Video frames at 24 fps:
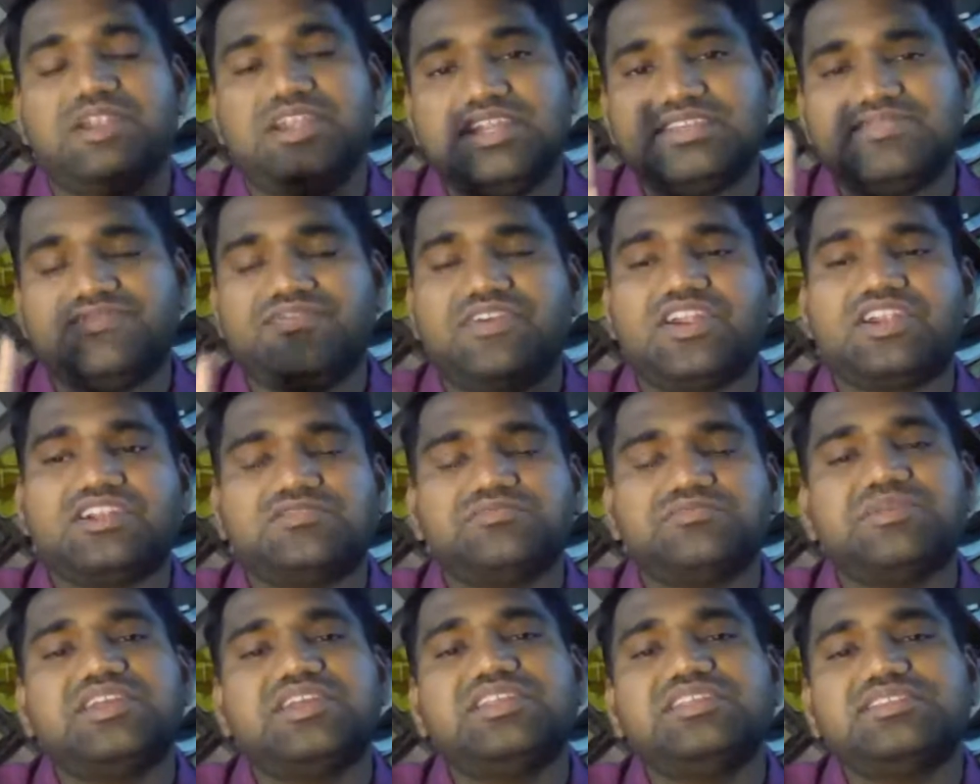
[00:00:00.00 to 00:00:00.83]

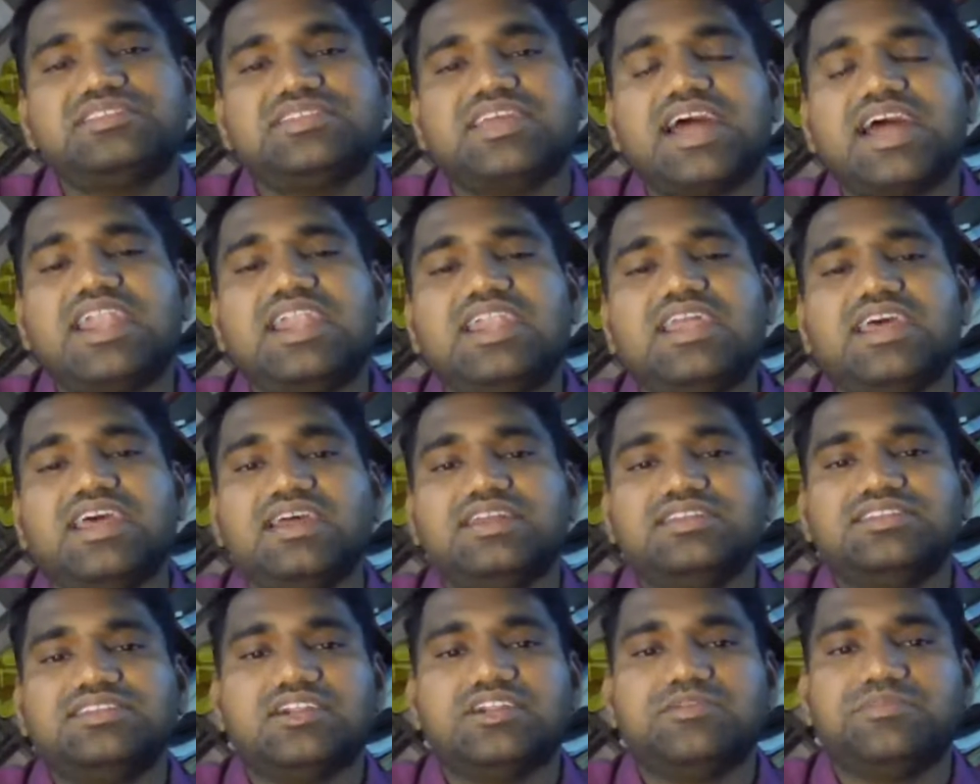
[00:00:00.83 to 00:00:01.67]
Defects means that
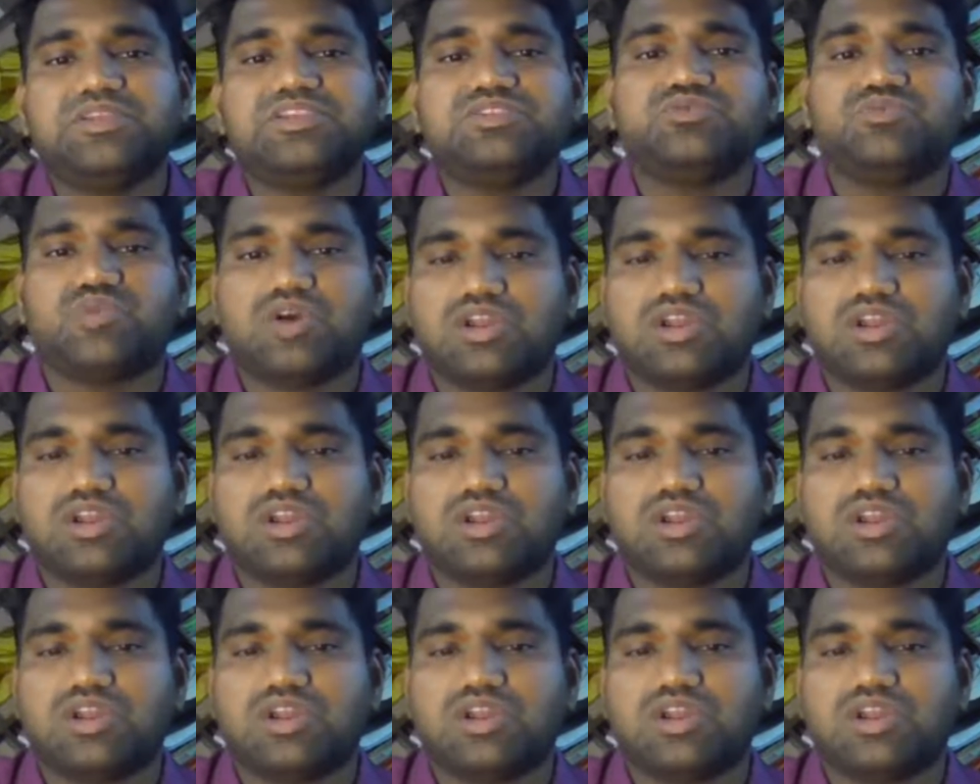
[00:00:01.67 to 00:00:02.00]
means